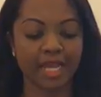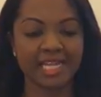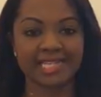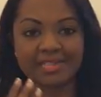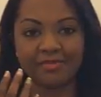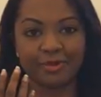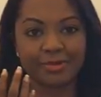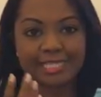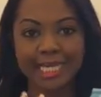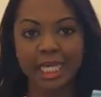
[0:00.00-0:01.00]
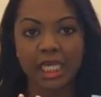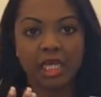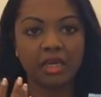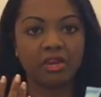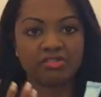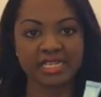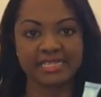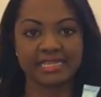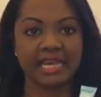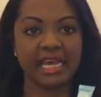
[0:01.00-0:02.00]
it doesn't feel sticky,
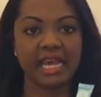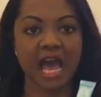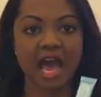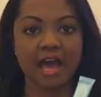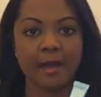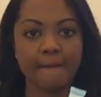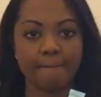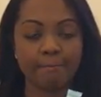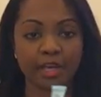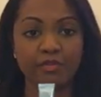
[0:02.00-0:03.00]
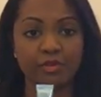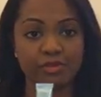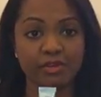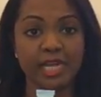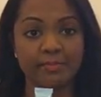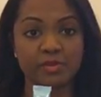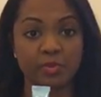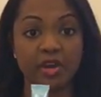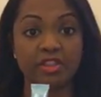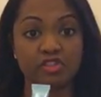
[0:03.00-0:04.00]
greasy, but if your lips
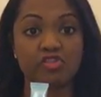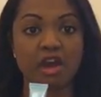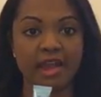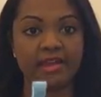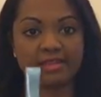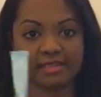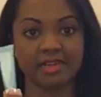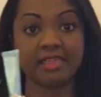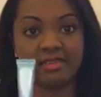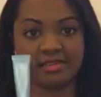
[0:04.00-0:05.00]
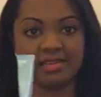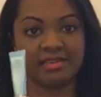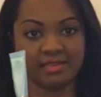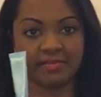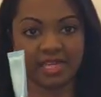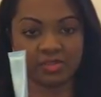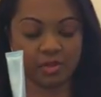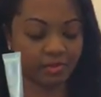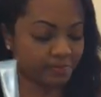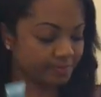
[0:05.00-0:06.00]
were the driest, this is the best
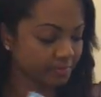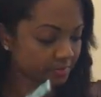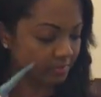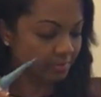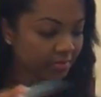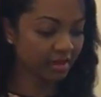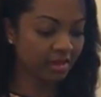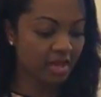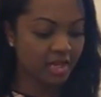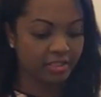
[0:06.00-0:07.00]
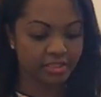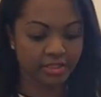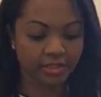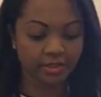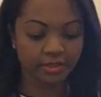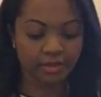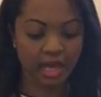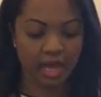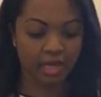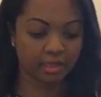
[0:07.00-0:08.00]
one. So
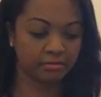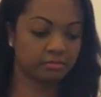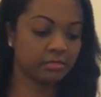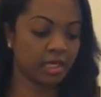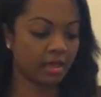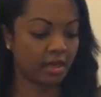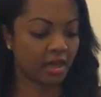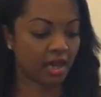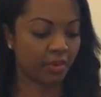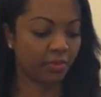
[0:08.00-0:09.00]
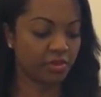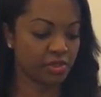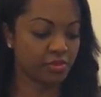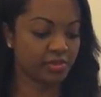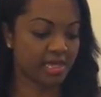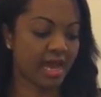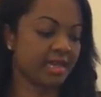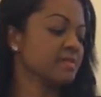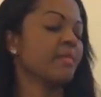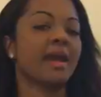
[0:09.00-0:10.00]
I would use that
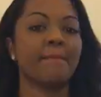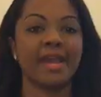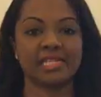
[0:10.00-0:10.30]
as my